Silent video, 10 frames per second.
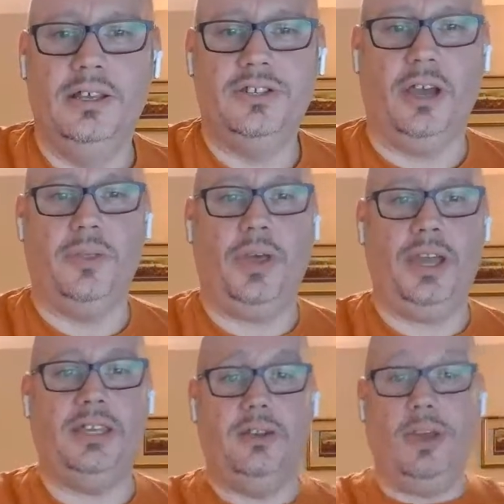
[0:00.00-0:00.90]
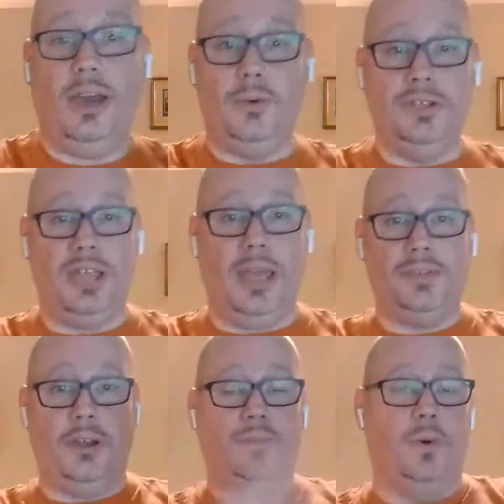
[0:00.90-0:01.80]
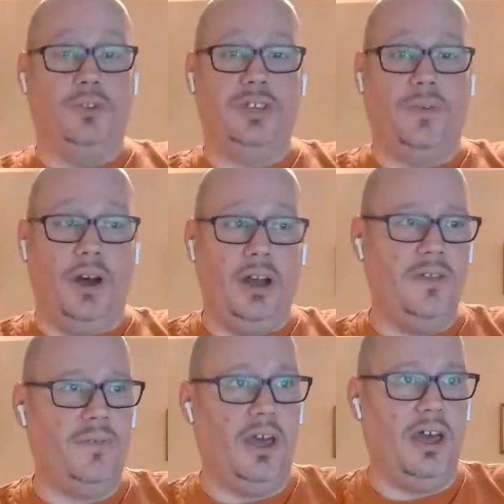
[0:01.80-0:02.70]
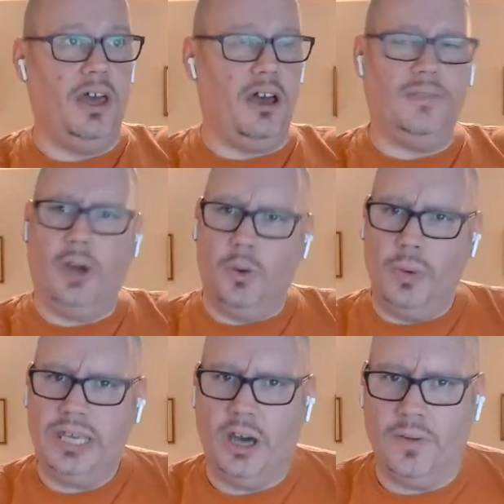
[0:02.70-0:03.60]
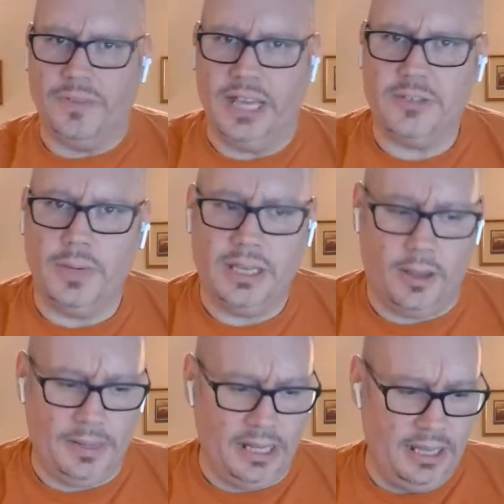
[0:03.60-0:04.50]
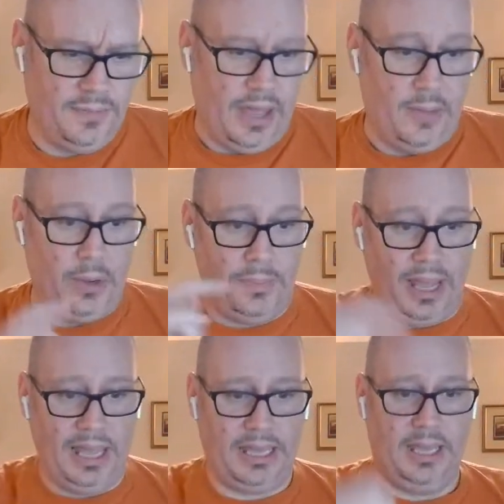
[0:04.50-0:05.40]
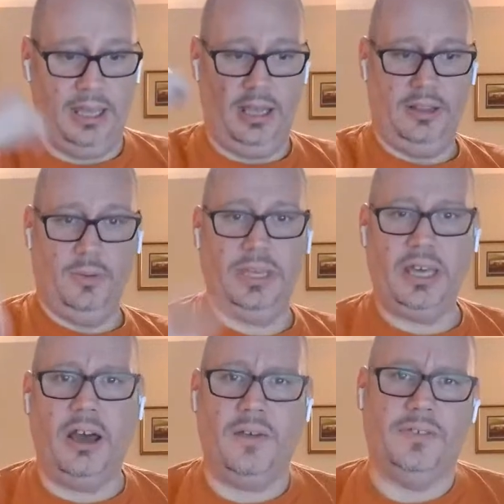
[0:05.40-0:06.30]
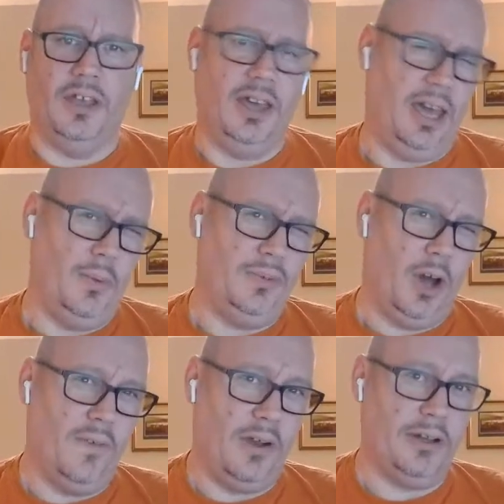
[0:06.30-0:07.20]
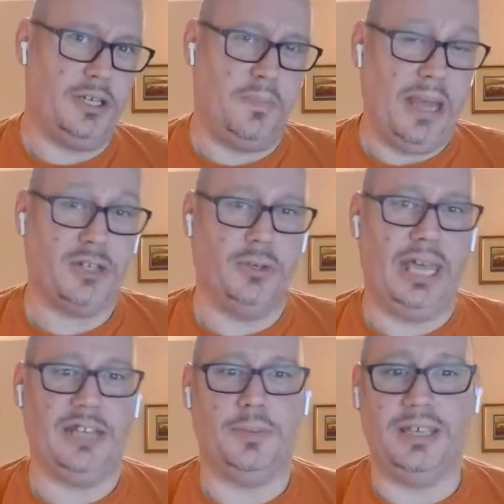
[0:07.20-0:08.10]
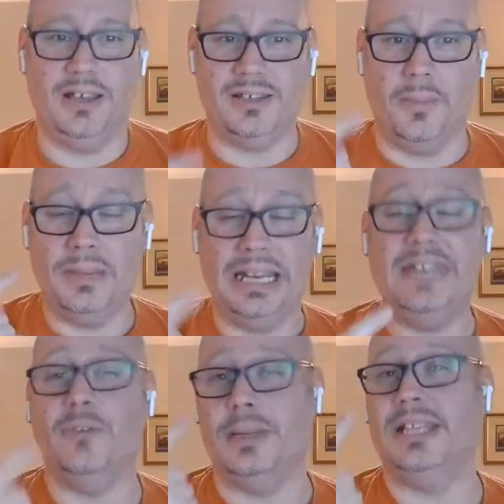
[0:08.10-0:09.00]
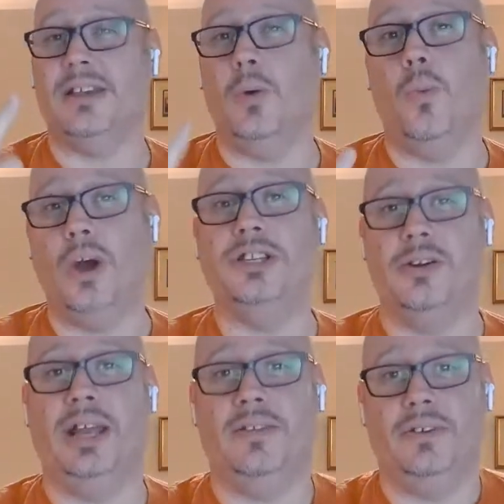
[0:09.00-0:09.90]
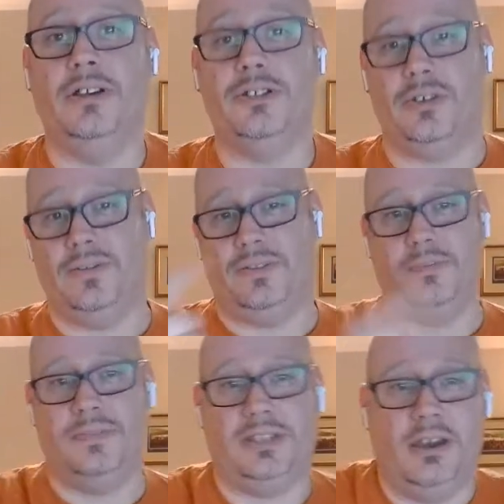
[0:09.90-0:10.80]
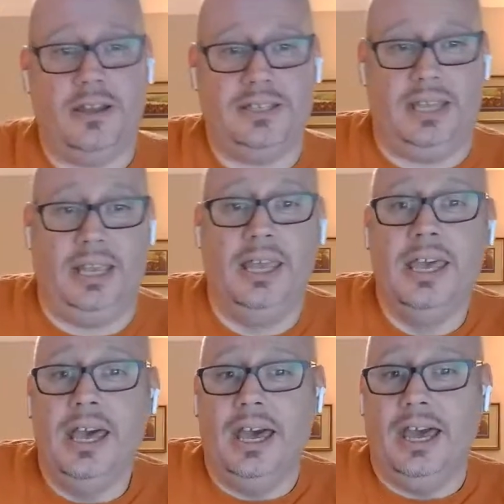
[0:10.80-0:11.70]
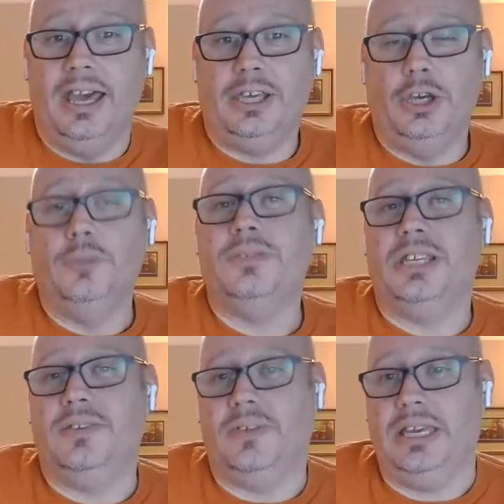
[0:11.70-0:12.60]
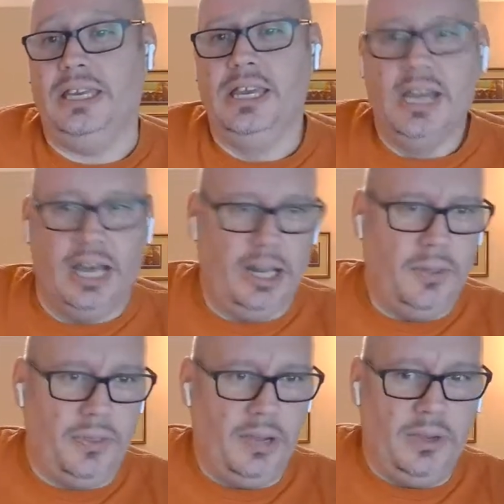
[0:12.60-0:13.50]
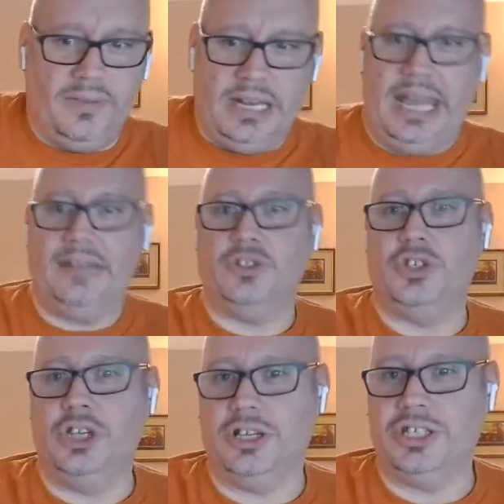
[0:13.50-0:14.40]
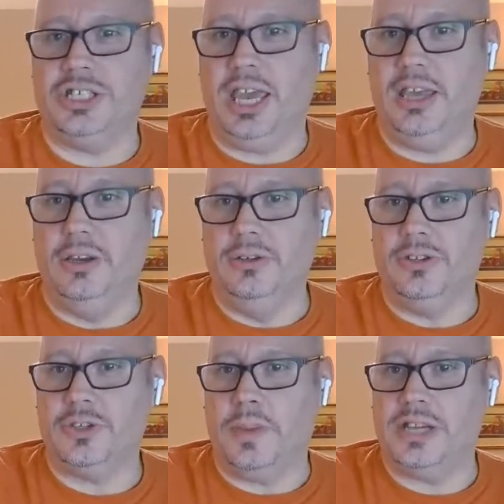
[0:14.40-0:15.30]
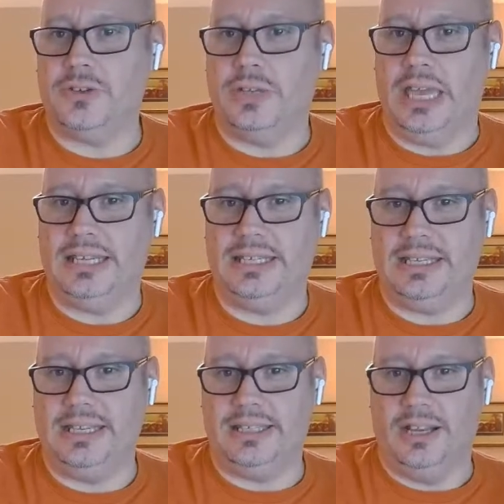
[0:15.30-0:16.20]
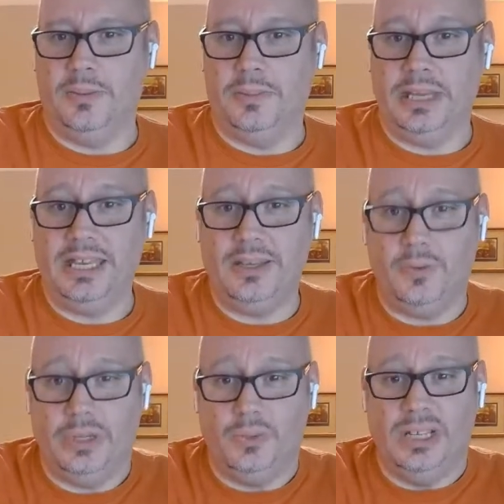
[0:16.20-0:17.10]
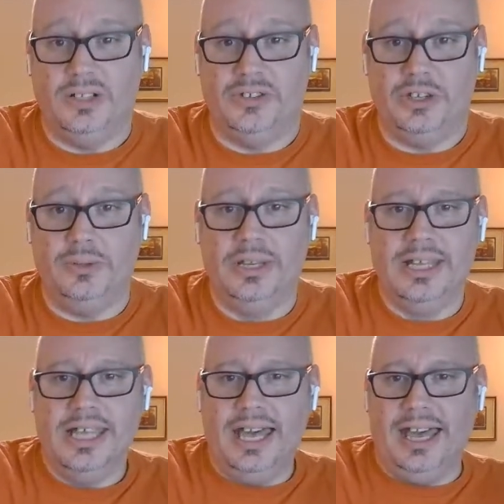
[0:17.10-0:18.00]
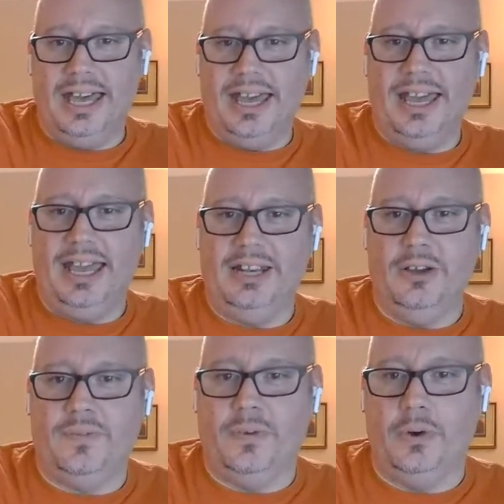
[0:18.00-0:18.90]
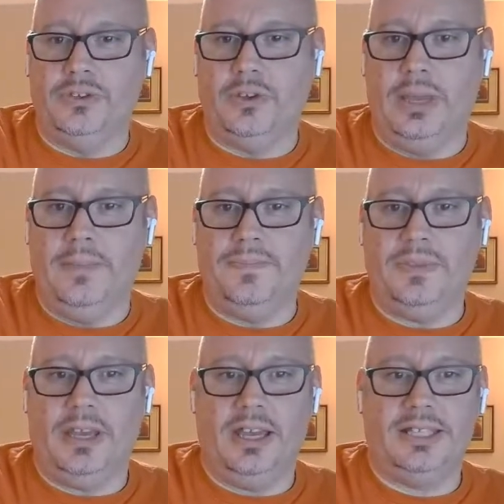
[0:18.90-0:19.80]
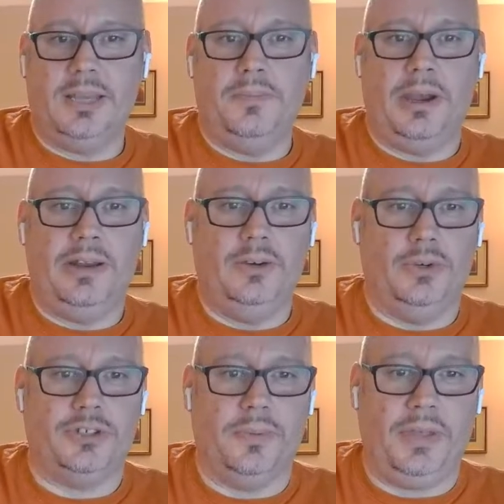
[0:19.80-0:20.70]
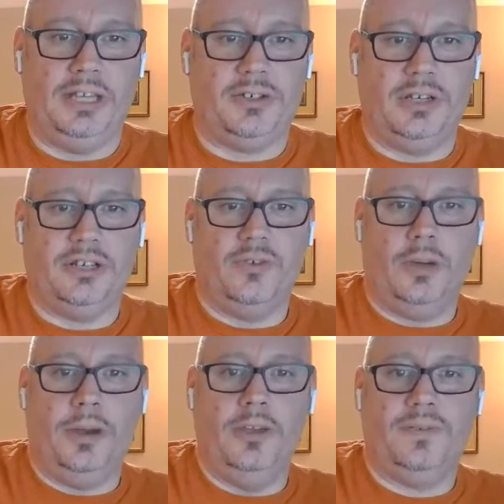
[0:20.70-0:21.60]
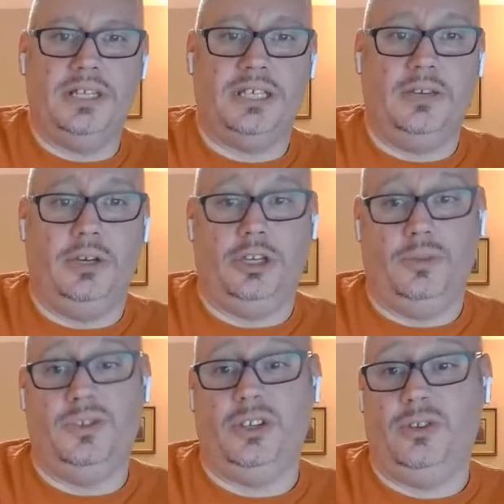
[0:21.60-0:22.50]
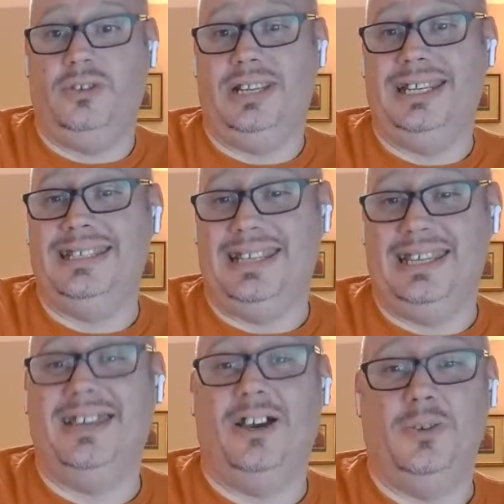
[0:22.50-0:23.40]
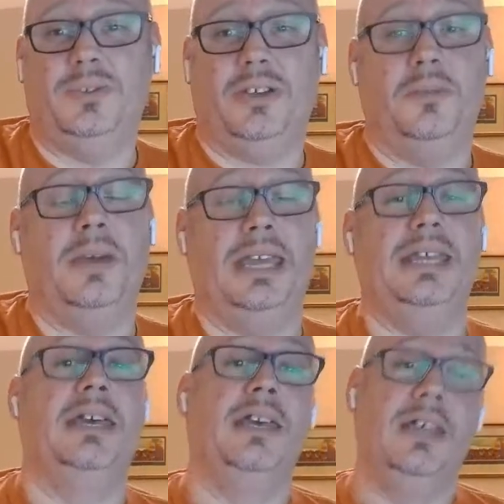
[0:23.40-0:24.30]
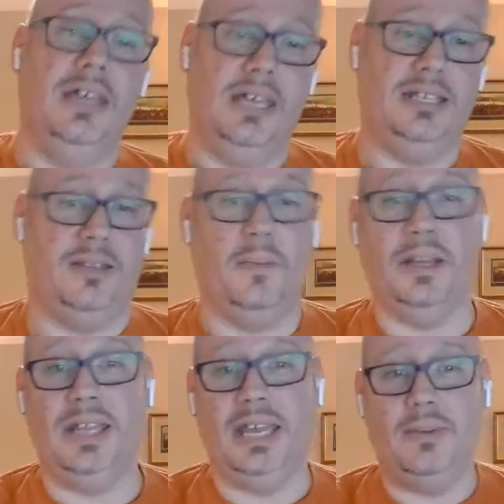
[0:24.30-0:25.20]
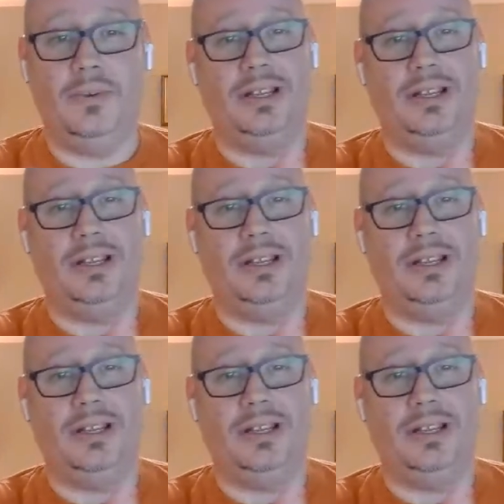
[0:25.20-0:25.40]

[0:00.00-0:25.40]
So thank you. That was episode 45. I've got a week off next week, I believe, and we're back the week after, and we've got a very special guest because unbelievably it's our 1 year anniversary from starting Combe TV. I don't think we've announced just yet who the special guest is going to be. We will do, and look forward to it. Tim Perry, awesome. Thanks, Chris and Rob. Hopefully see you at Combe soon. Dilly. Hope so, mate. Easter Monday.